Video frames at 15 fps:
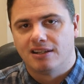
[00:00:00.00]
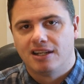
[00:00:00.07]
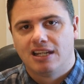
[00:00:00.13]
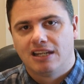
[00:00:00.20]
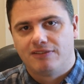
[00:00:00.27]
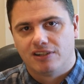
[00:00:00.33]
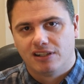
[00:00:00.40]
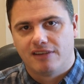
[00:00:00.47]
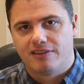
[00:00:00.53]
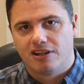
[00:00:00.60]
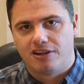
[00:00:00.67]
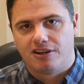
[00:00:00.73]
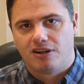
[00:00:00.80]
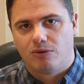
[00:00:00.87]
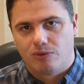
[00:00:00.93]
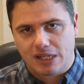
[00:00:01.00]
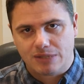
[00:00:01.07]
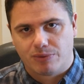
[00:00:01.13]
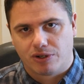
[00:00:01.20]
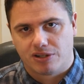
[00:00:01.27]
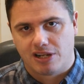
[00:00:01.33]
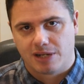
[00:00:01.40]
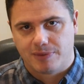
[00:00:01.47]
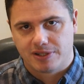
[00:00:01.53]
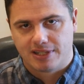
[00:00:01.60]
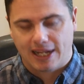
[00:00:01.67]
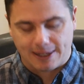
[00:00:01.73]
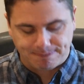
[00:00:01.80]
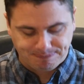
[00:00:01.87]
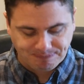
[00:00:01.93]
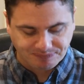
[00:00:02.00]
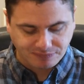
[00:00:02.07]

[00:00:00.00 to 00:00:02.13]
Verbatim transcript: If you're 11 and under, that's what we're gonna talk about today.